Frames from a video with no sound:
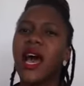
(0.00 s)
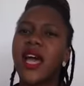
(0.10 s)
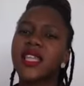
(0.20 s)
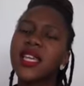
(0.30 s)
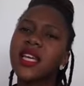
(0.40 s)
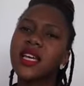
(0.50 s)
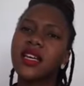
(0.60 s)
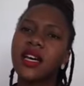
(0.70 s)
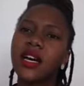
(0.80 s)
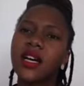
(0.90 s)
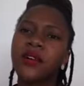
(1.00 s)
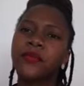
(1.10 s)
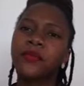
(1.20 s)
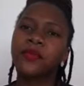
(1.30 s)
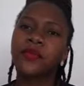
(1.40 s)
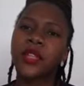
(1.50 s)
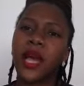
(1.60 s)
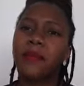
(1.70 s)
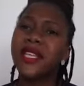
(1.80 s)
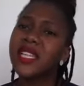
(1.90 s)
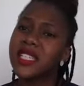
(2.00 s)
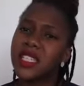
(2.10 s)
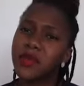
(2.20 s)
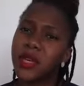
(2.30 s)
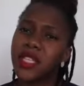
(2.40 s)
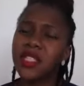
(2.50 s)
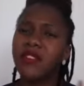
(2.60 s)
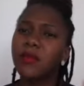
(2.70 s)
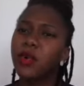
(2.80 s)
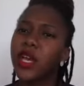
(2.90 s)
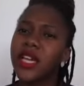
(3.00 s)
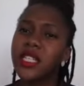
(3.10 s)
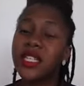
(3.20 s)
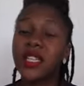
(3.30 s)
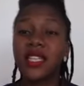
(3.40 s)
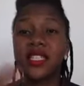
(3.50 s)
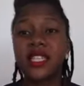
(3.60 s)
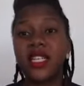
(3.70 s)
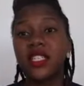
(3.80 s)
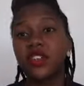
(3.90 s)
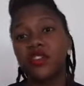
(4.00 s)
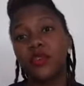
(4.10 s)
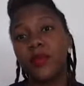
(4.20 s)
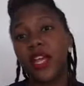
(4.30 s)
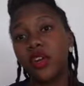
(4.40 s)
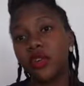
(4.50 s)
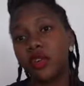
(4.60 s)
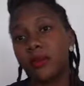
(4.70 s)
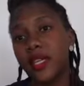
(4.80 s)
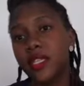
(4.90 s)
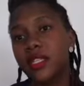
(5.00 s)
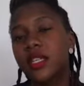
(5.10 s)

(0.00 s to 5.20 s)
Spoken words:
I think, a bit less expensive and more hectic than starting from enrollment.